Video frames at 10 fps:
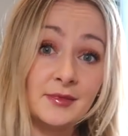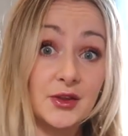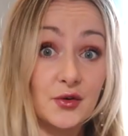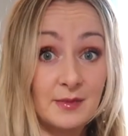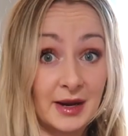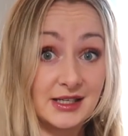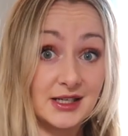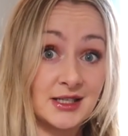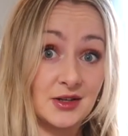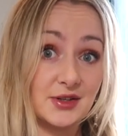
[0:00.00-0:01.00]
the
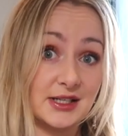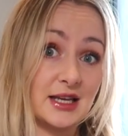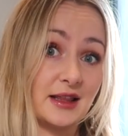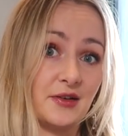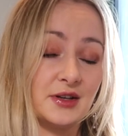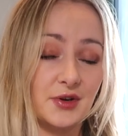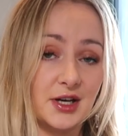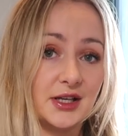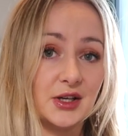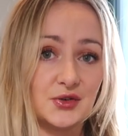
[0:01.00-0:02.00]
remainder still sitting there
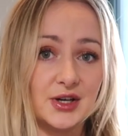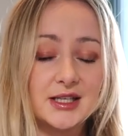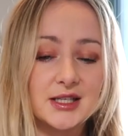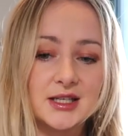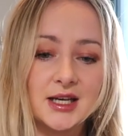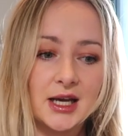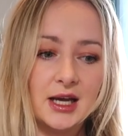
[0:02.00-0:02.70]
earning interest,